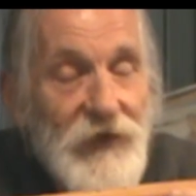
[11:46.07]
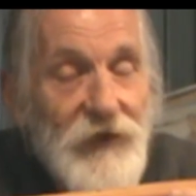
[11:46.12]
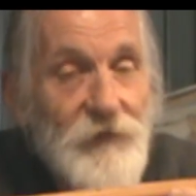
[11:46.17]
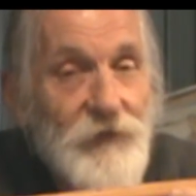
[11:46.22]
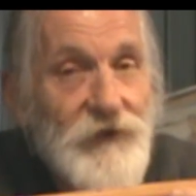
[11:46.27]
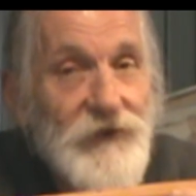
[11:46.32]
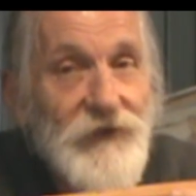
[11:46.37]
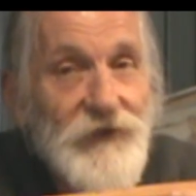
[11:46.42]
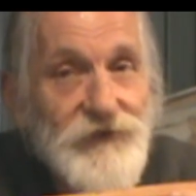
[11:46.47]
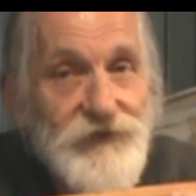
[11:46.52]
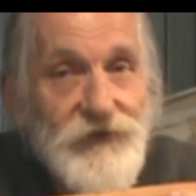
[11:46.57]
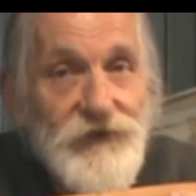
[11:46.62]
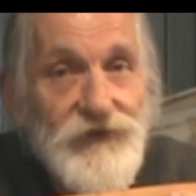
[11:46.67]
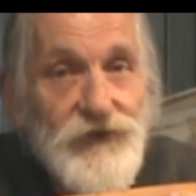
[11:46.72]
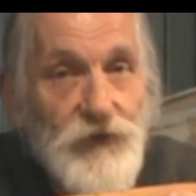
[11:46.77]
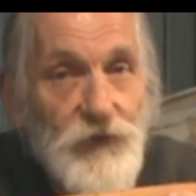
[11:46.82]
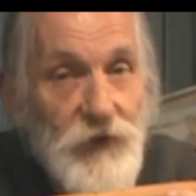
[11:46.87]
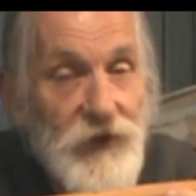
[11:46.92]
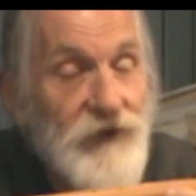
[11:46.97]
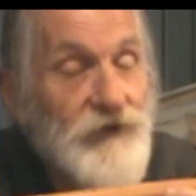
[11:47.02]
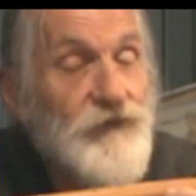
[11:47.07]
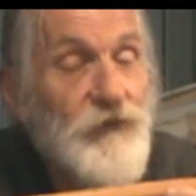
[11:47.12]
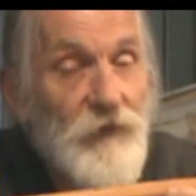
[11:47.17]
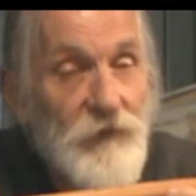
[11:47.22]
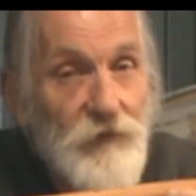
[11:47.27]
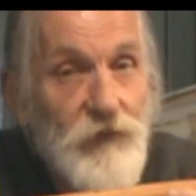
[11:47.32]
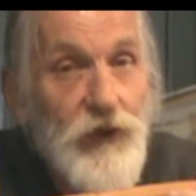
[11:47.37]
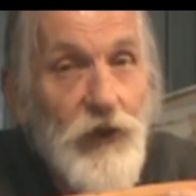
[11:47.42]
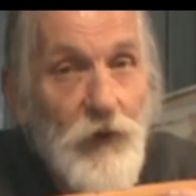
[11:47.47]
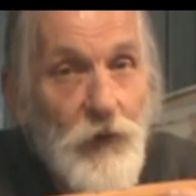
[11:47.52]
I've been listening to it. It's
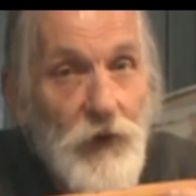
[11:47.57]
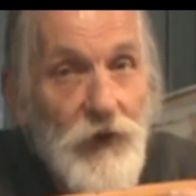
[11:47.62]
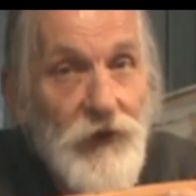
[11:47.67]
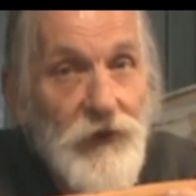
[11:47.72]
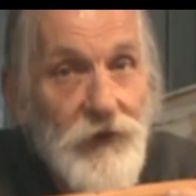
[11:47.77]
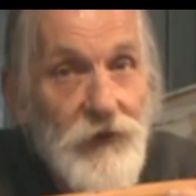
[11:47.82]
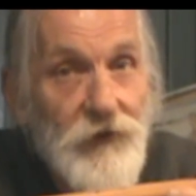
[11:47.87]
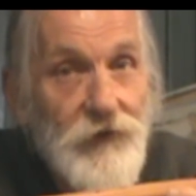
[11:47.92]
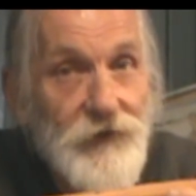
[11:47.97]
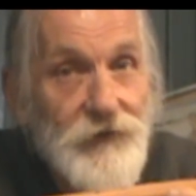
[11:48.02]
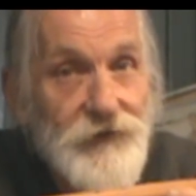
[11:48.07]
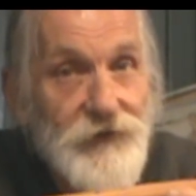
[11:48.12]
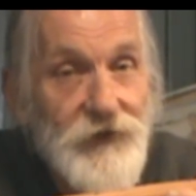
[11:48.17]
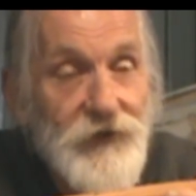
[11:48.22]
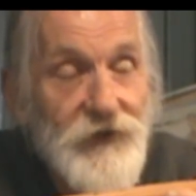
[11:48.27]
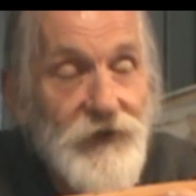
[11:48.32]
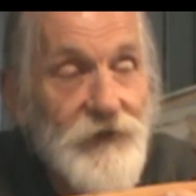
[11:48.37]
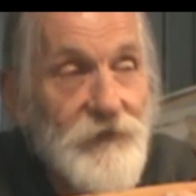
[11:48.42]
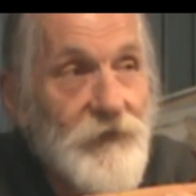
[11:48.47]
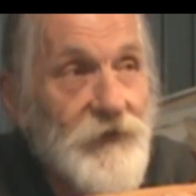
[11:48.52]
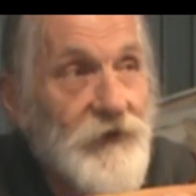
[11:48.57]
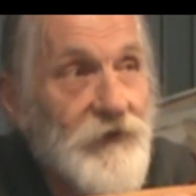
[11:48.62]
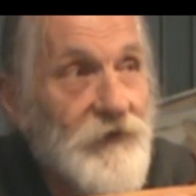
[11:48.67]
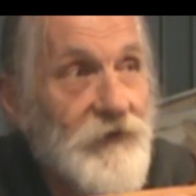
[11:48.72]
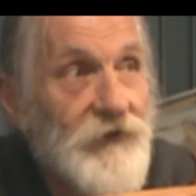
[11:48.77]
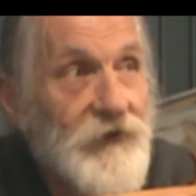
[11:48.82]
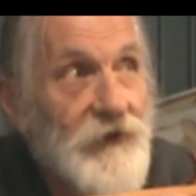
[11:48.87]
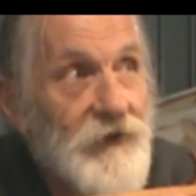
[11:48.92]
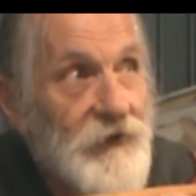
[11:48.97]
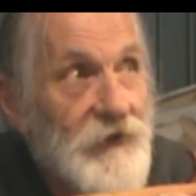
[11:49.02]
been blowing a long time
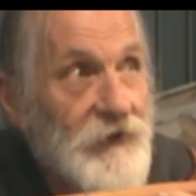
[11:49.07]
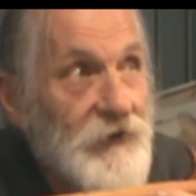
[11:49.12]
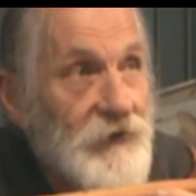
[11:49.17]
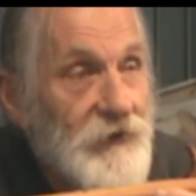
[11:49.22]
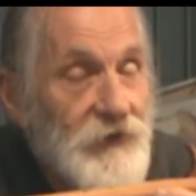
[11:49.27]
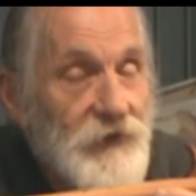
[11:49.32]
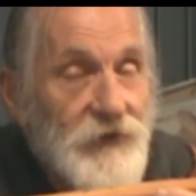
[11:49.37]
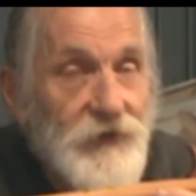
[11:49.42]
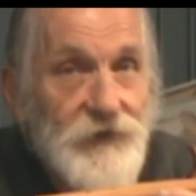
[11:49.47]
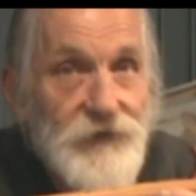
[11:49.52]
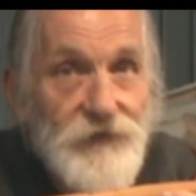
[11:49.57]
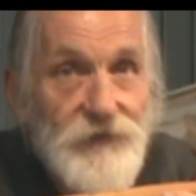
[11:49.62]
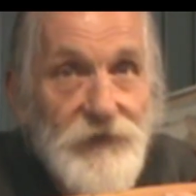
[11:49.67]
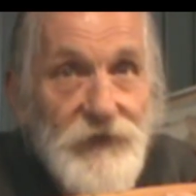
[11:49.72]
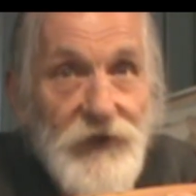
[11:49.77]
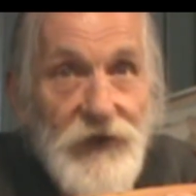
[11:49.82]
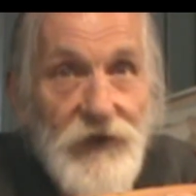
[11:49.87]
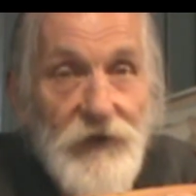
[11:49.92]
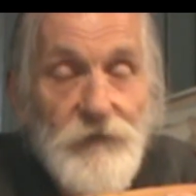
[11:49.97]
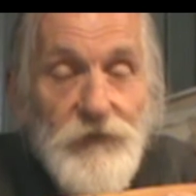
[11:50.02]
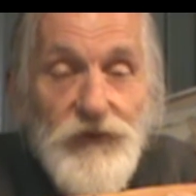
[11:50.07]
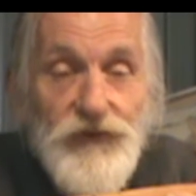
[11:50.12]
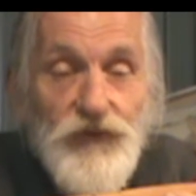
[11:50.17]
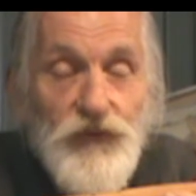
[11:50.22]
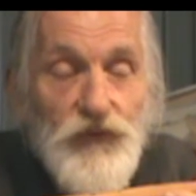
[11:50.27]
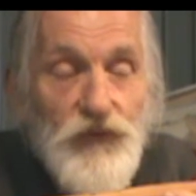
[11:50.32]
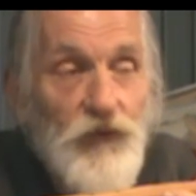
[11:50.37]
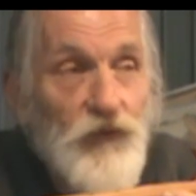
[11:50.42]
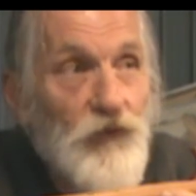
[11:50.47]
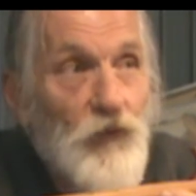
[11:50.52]
here. I've been
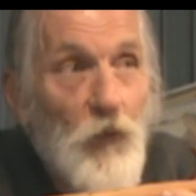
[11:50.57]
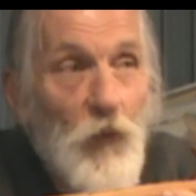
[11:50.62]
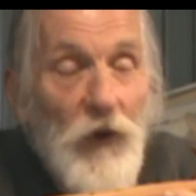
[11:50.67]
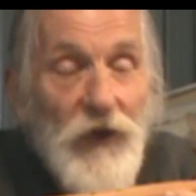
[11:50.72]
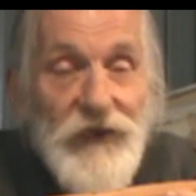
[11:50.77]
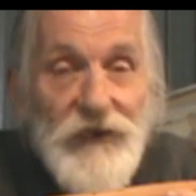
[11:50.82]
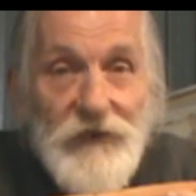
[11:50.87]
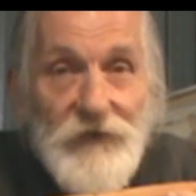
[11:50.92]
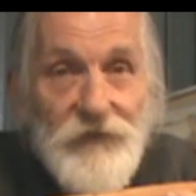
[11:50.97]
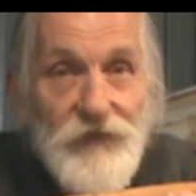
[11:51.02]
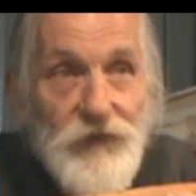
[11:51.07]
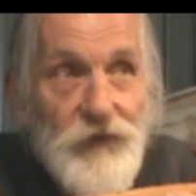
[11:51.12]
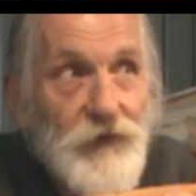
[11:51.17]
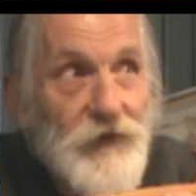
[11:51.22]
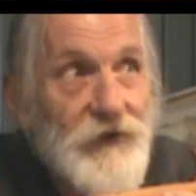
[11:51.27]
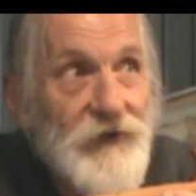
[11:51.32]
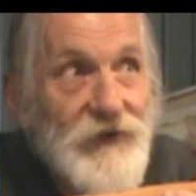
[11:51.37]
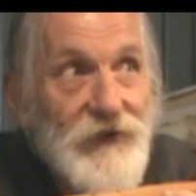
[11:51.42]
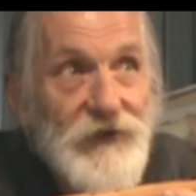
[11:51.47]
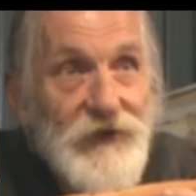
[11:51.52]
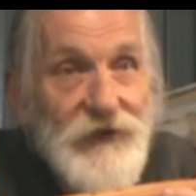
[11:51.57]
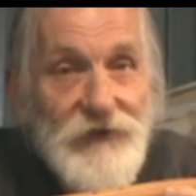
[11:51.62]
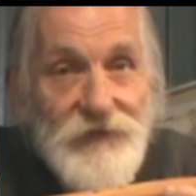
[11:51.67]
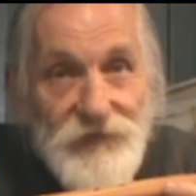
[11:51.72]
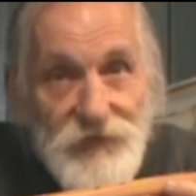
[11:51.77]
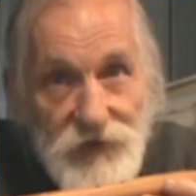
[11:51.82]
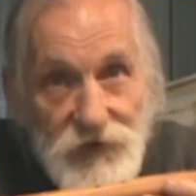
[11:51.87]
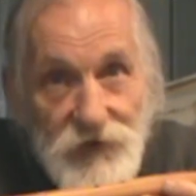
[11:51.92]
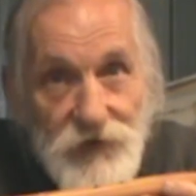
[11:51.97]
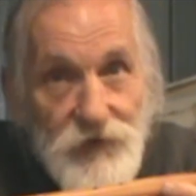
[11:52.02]
waiting for an
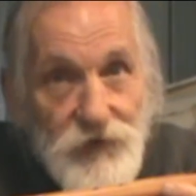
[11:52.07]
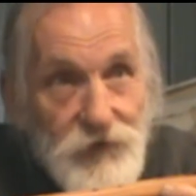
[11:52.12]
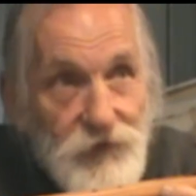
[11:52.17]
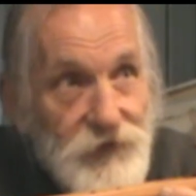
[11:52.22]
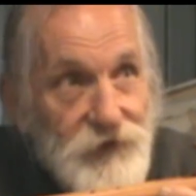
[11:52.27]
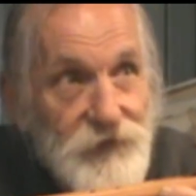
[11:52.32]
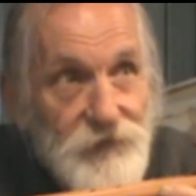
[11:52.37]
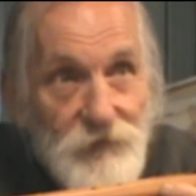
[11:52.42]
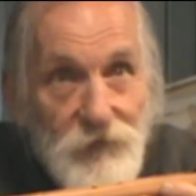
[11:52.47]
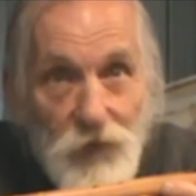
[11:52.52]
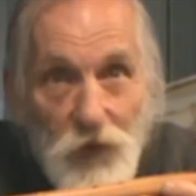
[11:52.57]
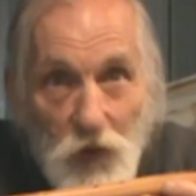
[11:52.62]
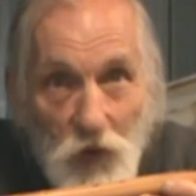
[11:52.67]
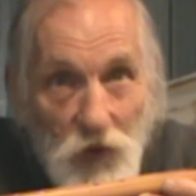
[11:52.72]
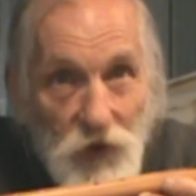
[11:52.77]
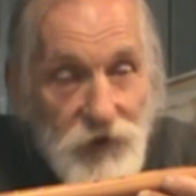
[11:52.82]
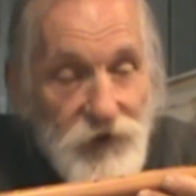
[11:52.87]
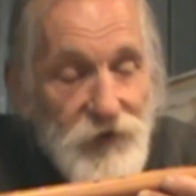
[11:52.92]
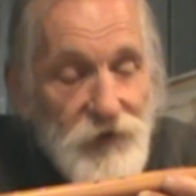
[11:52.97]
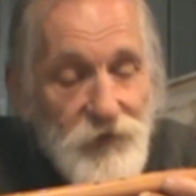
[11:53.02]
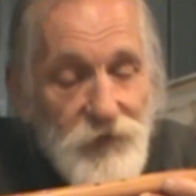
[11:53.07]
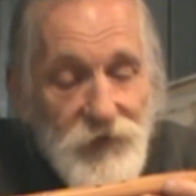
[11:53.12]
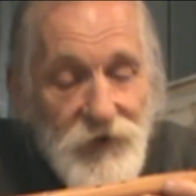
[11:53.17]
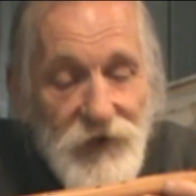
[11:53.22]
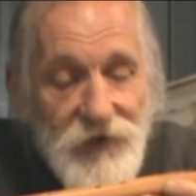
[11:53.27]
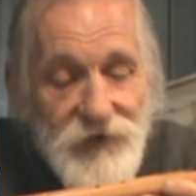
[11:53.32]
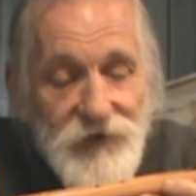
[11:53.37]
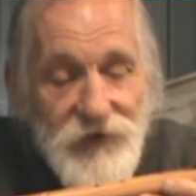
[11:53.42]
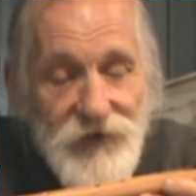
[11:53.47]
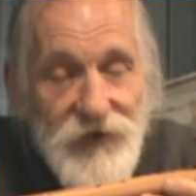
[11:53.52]
evening or a morning when
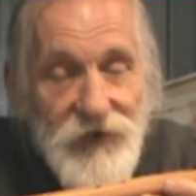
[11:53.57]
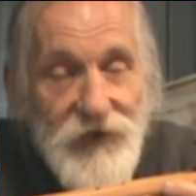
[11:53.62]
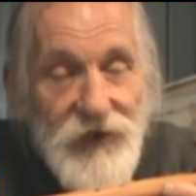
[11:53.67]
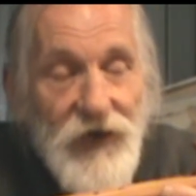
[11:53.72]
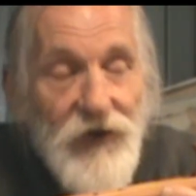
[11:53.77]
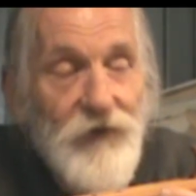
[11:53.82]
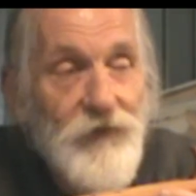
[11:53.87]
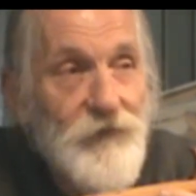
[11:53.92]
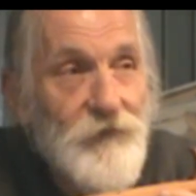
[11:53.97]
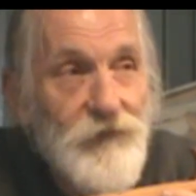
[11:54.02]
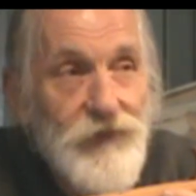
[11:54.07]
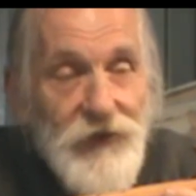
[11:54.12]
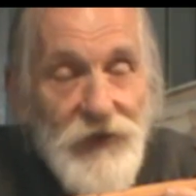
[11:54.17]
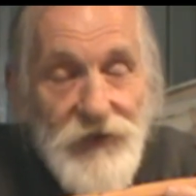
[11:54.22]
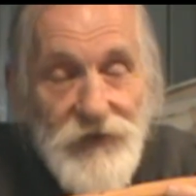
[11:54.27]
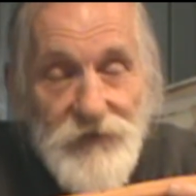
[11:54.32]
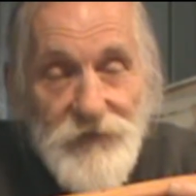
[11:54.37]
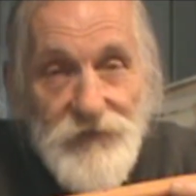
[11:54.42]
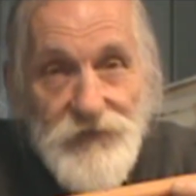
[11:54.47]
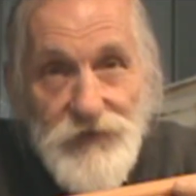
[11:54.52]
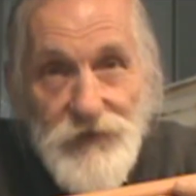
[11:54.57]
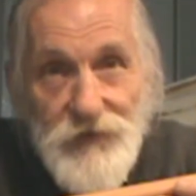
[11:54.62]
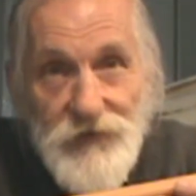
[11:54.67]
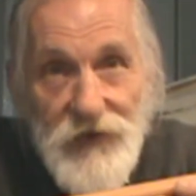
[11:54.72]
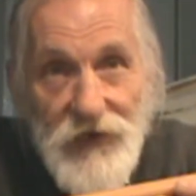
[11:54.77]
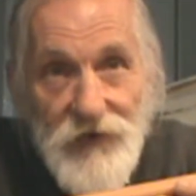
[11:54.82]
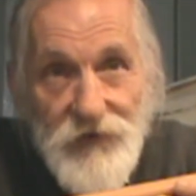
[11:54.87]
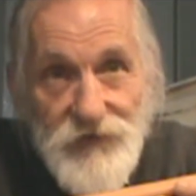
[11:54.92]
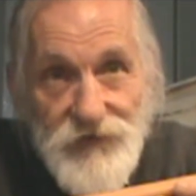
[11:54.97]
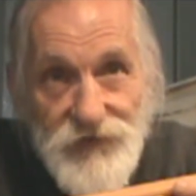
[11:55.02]
I could get out and play the
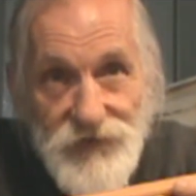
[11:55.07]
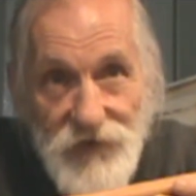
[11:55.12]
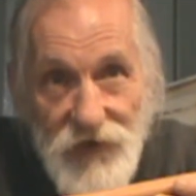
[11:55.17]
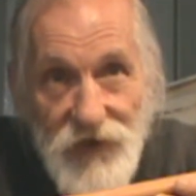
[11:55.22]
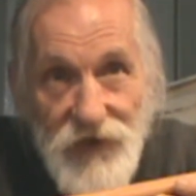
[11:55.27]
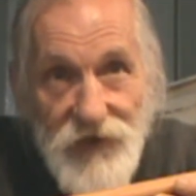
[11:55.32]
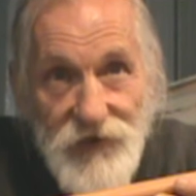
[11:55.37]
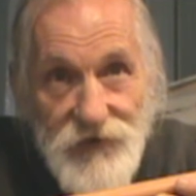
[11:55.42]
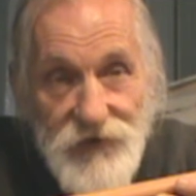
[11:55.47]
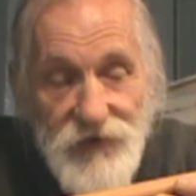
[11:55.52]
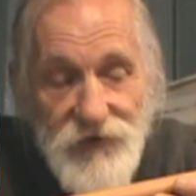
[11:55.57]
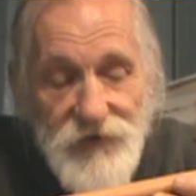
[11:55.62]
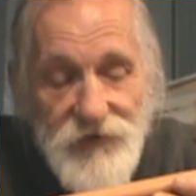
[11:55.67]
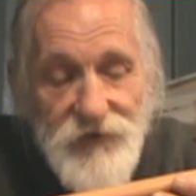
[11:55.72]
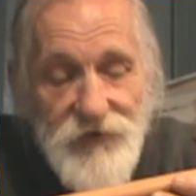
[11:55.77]
flute outside.